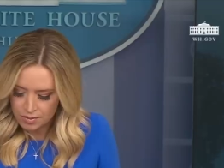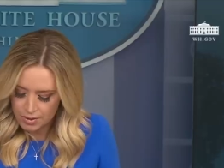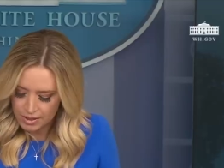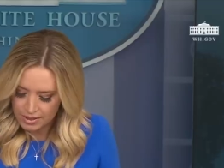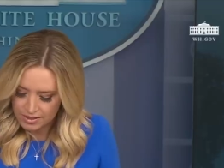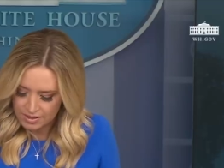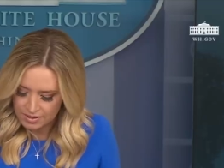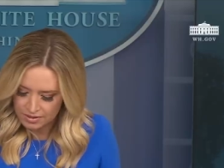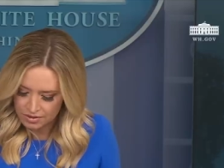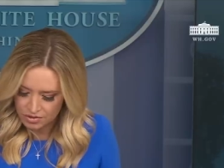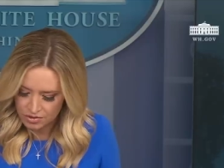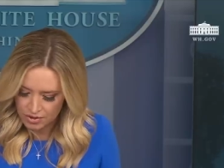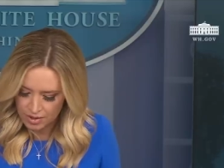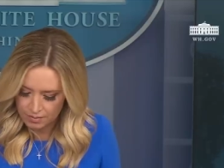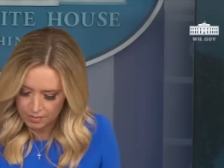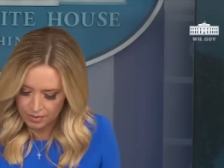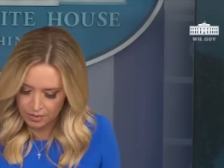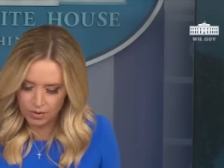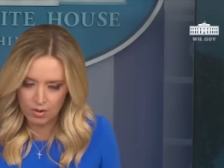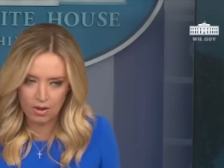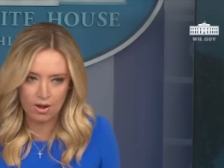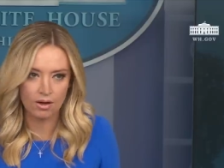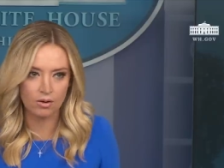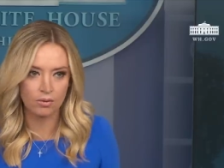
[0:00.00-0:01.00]
President Trump,
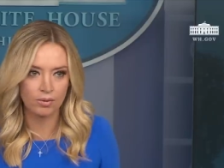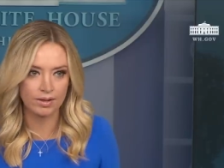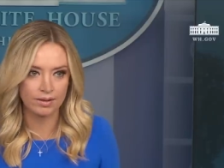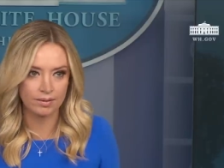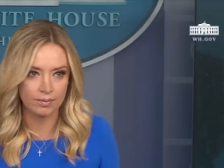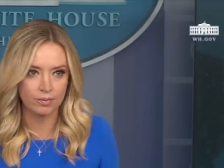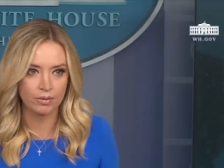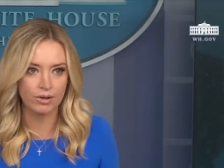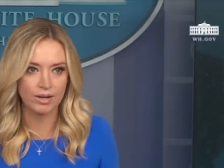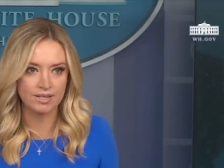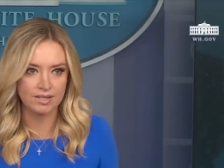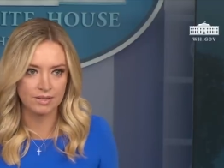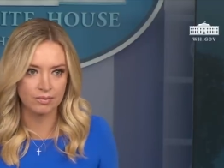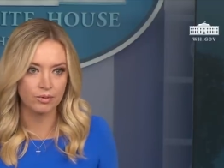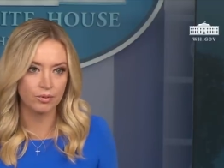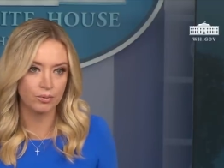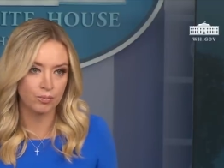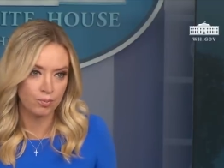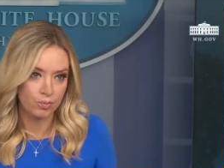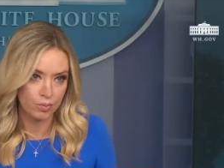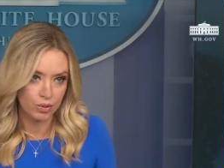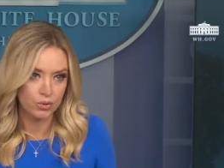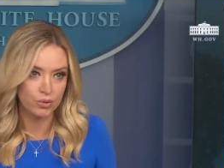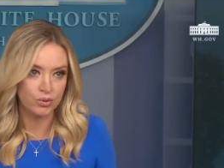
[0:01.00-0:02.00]
along with President
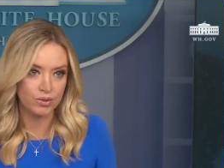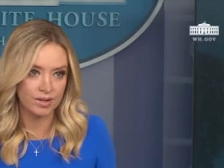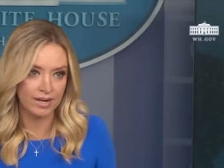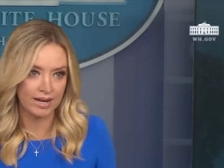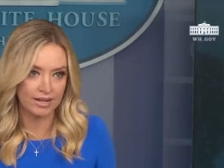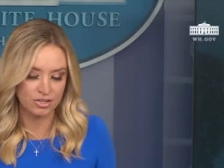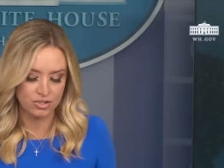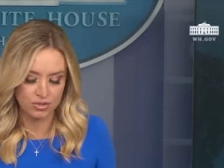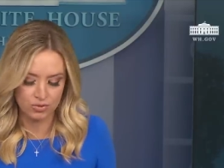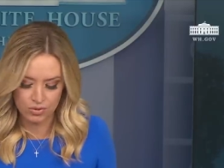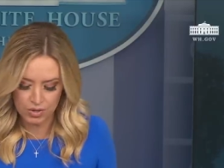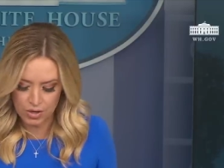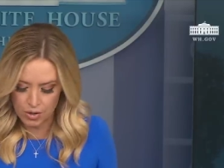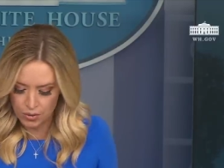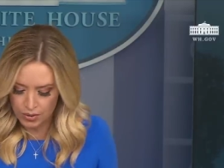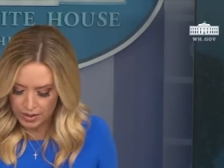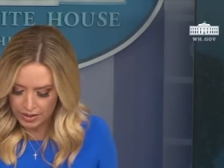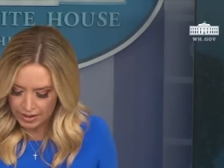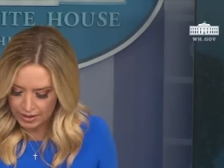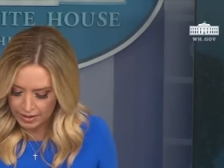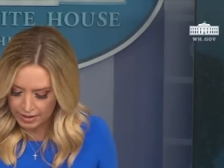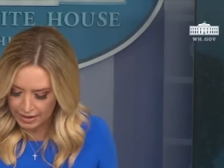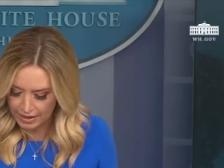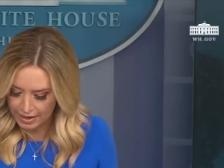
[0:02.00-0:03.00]
Putin, as you
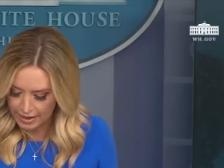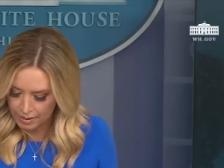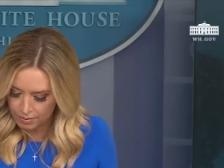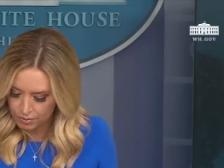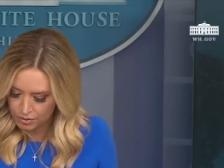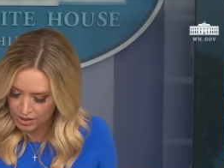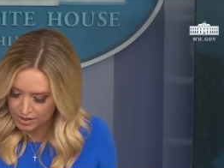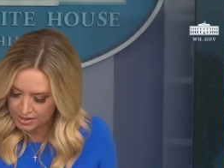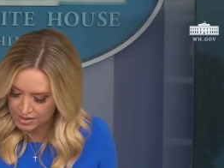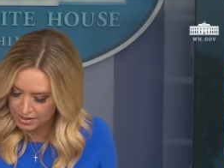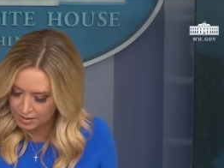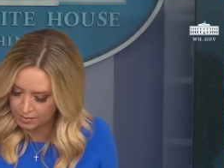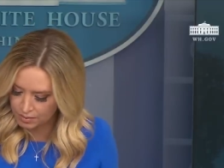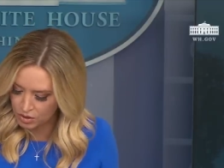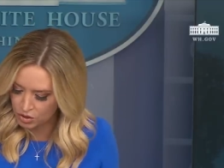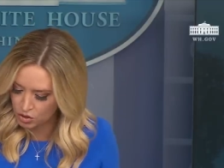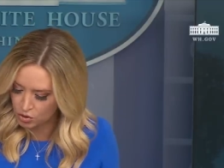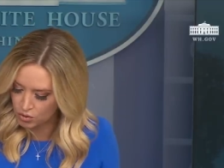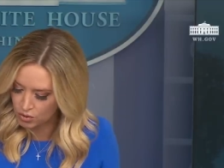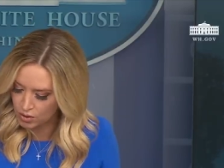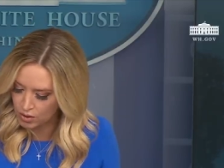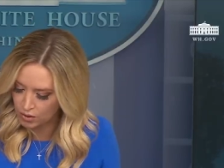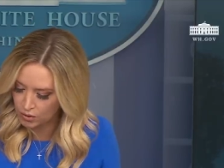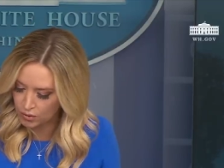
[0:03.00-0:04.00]
noted, and President
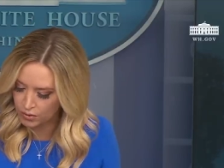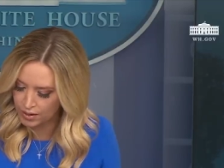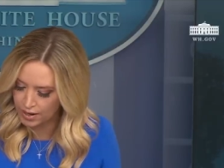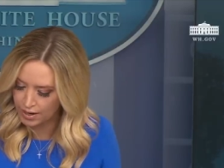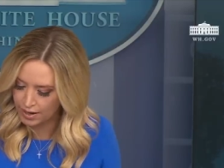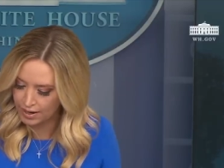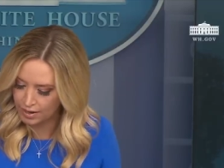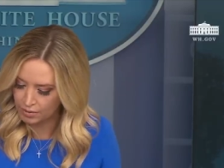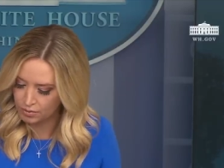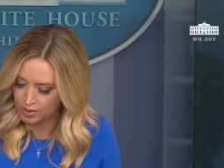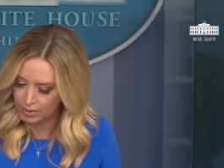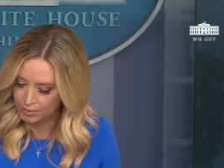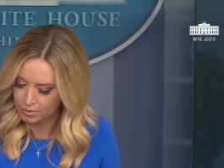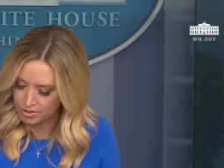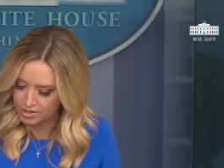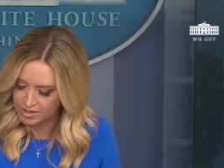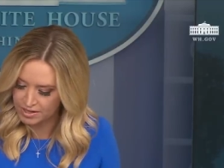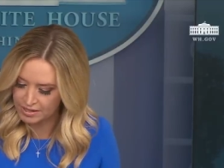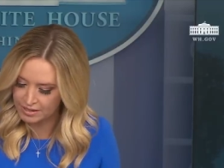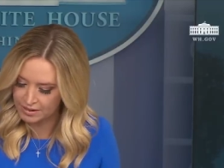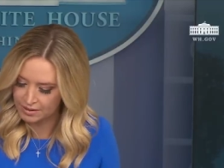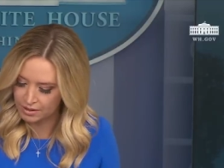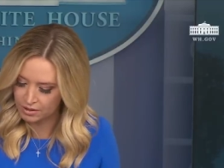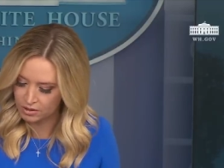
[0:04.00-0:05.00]
Macron, uh,
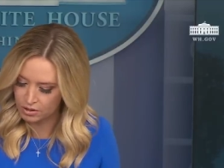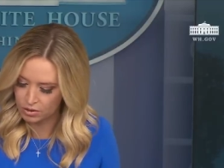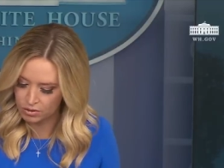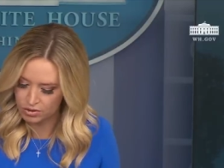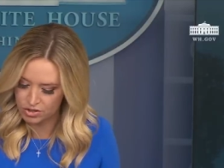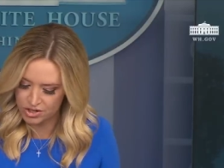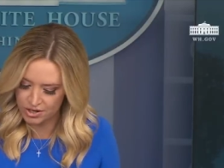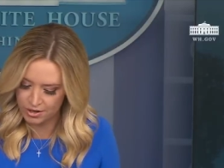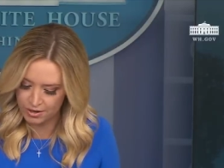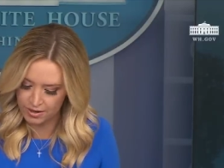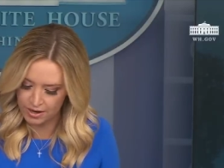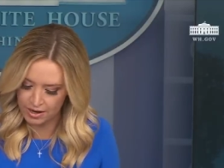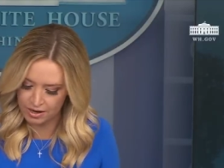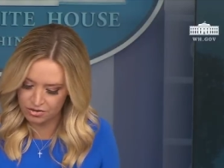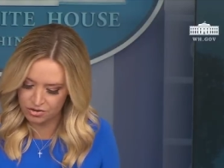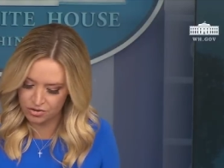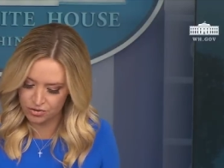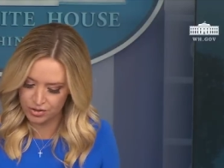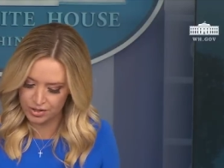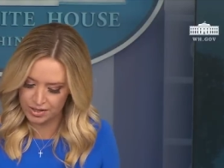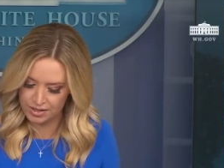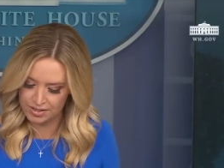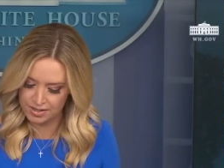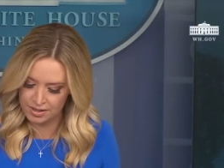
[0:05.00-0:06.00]
representing the co chair
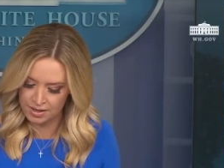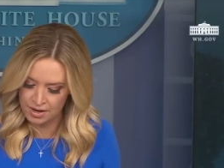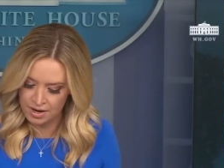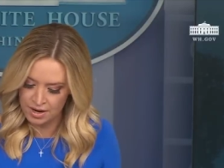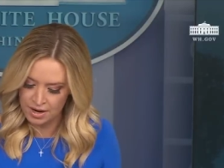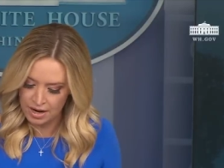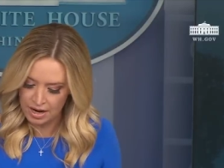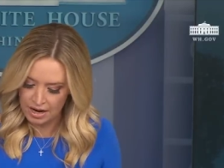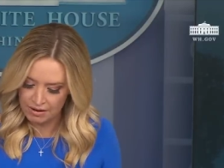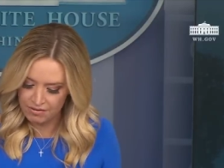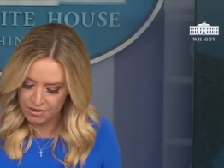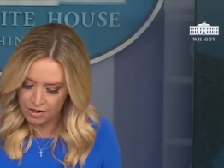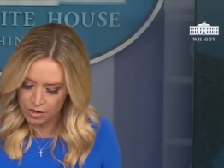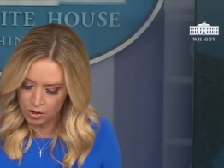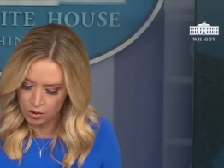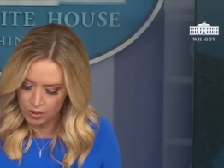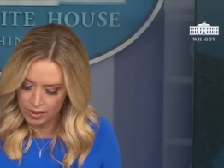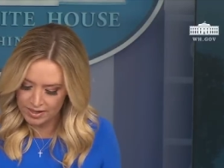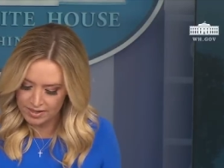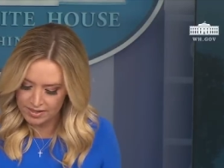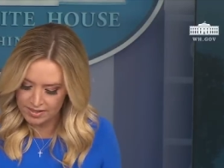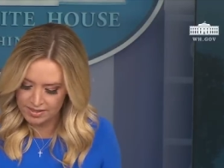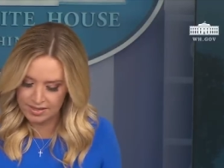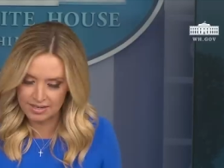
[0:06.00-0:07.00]
countries of the
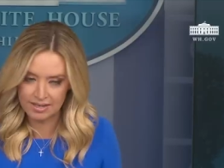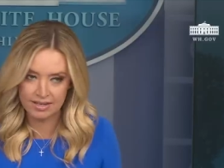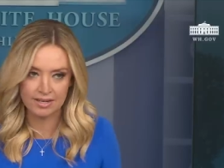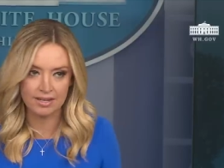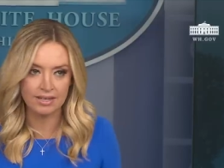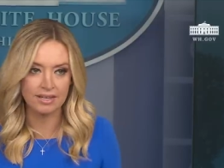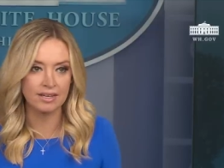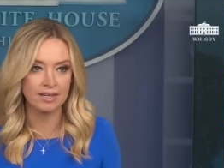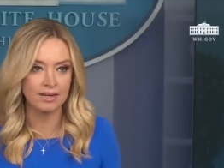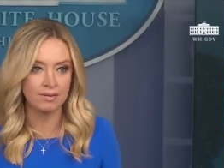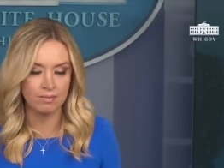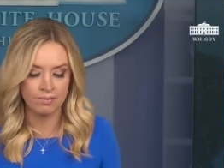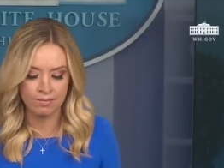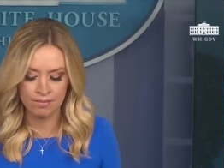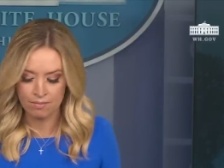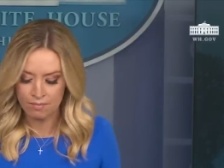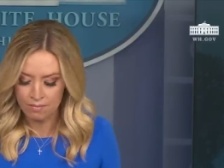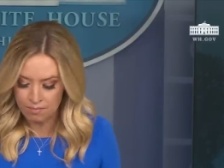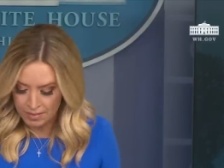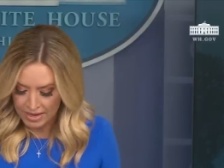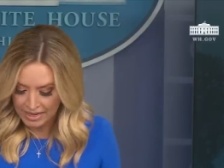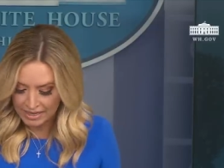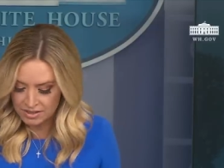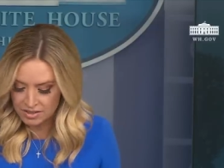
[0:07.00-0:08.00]
OSCE
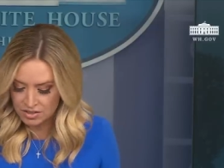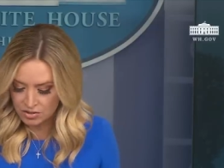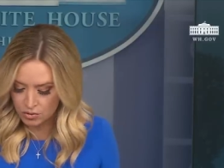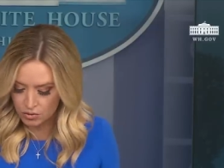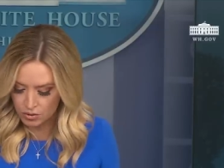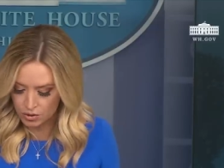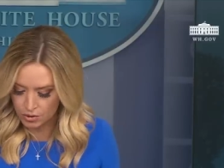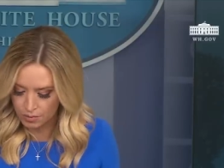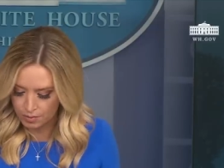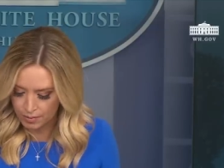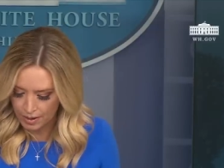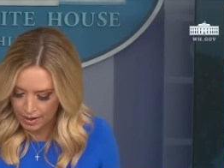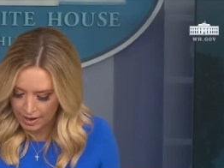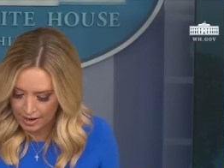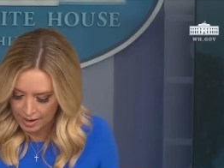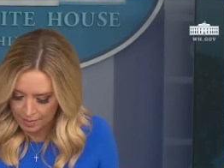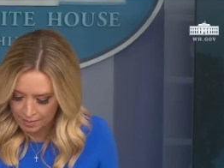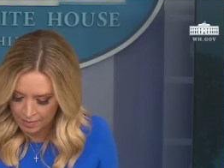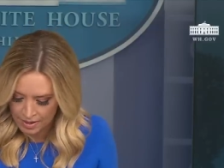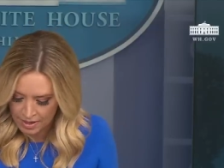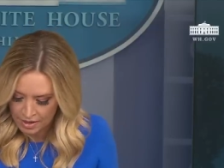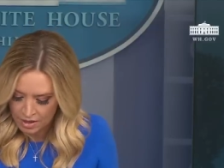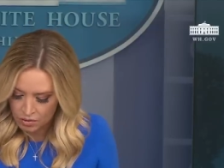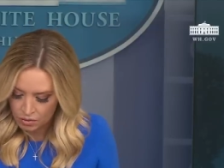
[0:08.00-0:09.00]
Minsk group, um,